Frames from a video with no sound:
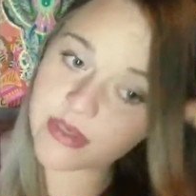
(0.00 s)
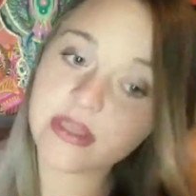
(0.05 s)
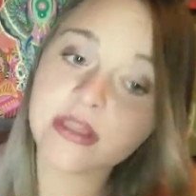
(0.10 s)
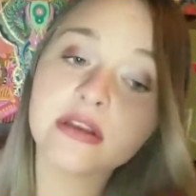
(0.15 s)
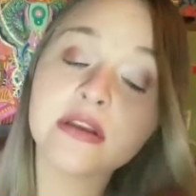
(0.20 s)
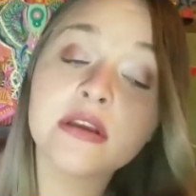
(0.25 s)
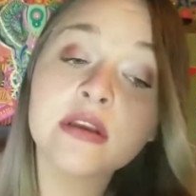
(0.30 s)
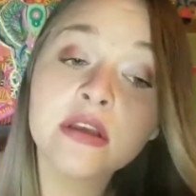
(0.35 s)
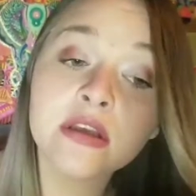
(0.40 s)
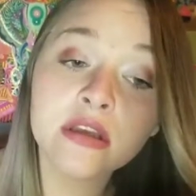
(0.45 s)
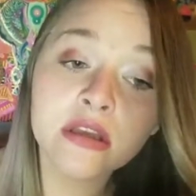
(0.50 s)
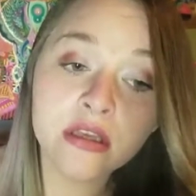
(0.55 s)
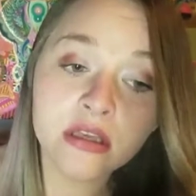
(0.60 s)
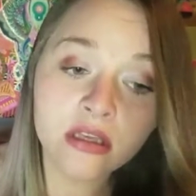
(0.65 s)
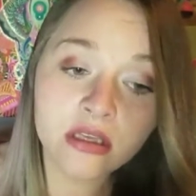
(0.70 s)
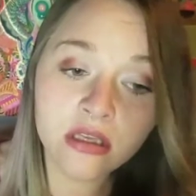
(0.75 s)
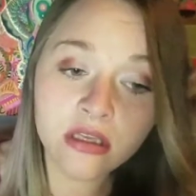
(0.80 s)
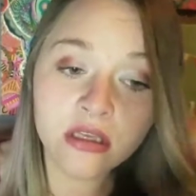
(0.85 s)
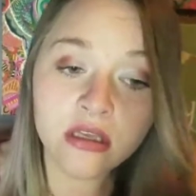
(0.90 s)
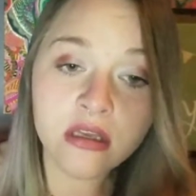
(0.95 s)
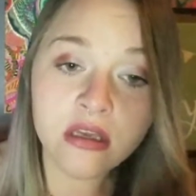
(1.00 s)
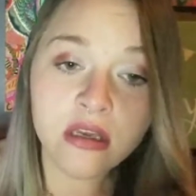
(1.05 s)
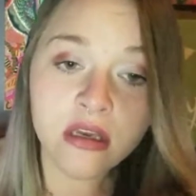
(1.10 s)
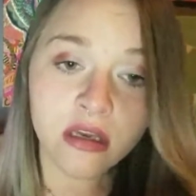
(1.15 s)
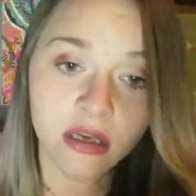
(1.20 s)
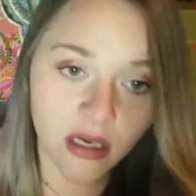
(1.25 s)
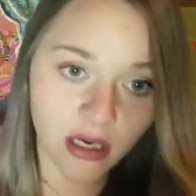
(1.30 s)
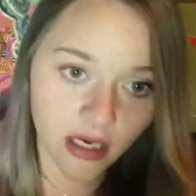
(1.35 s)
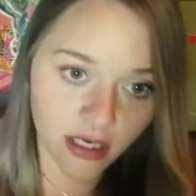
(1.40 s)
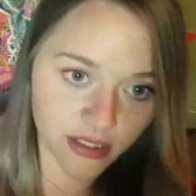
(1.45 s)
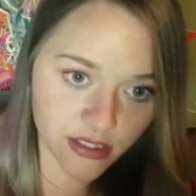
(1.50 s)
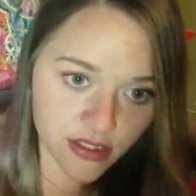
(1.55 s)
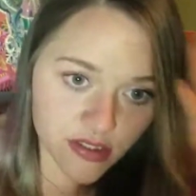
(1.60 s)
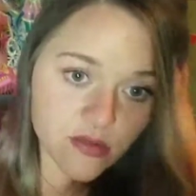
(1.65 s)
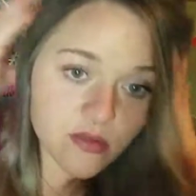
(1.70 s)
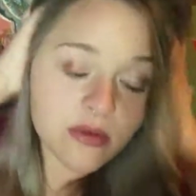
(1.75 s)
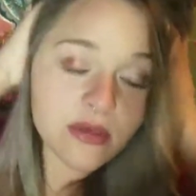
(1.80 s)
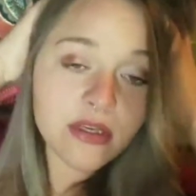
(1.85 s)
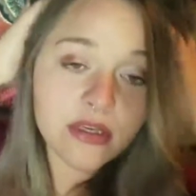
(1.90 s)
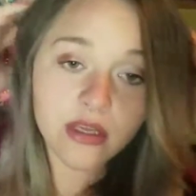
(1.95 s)
But I
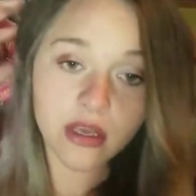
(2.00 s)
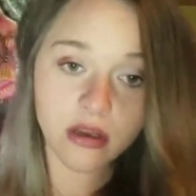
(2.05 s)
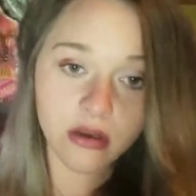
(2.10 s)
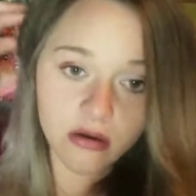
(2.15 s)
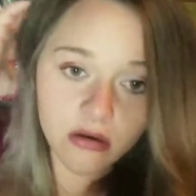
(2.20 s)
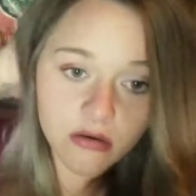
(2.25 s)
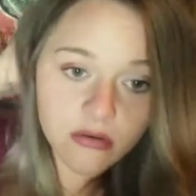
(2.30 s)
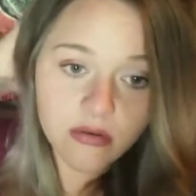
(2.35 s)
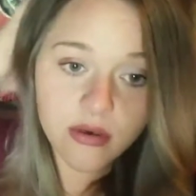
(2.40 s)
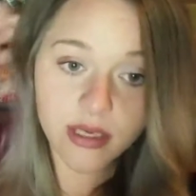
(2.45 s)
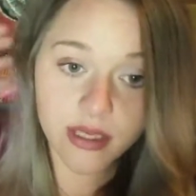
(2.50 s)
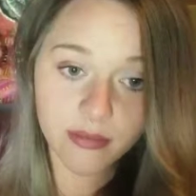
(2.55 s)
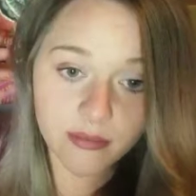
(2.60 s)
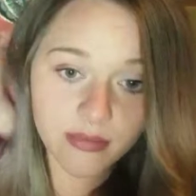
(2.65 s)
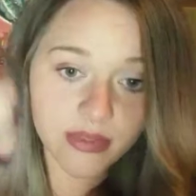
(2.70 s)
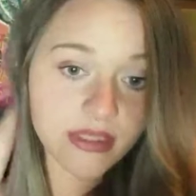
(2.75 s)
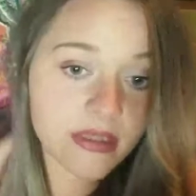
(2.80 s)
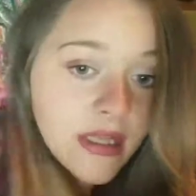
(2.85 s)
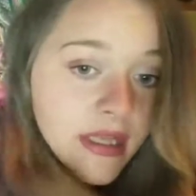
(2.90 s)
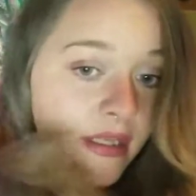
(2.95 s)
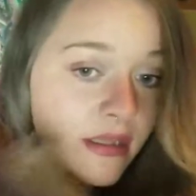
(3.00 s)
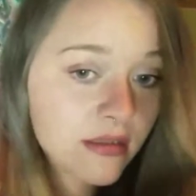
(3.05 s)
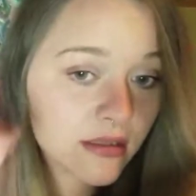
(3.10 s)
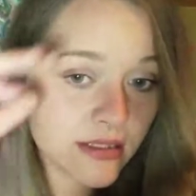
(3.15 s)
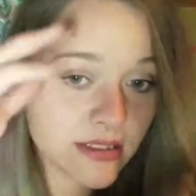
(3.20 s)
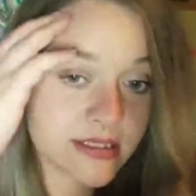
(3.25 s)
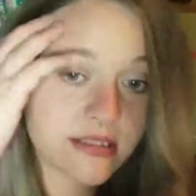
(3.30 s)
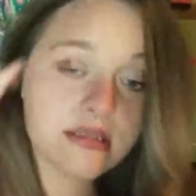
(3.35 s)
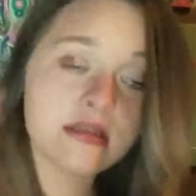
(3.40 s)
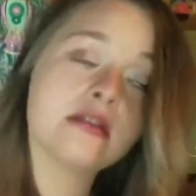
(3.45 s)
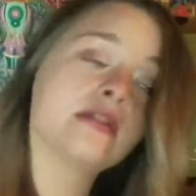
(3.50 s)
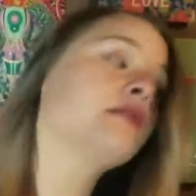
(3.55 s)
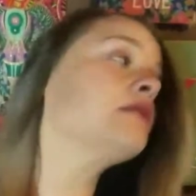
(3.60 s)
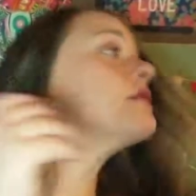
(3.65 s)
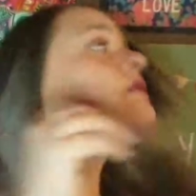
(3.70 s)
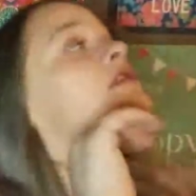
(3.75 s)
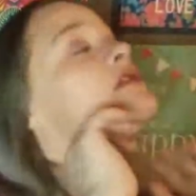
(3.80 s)
just want to go and be like, listen,